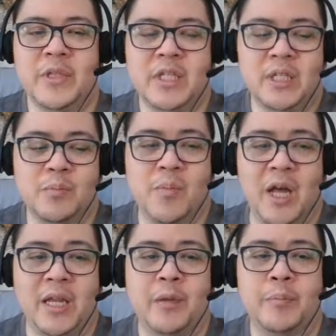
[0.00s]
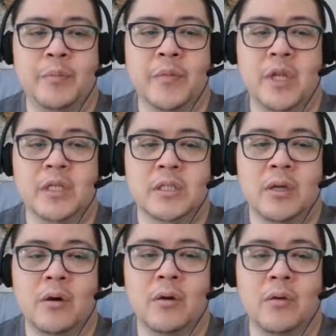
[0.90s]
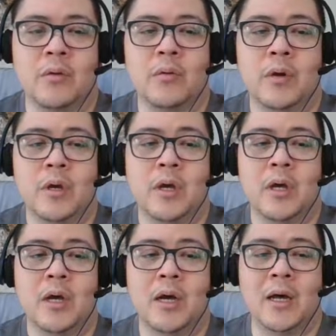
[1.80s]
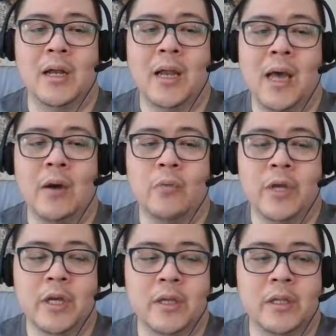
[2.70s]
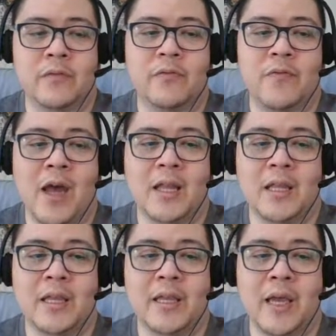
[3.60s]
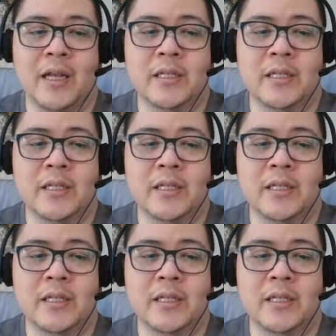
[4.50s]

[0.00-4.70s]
just money. So now we could finally get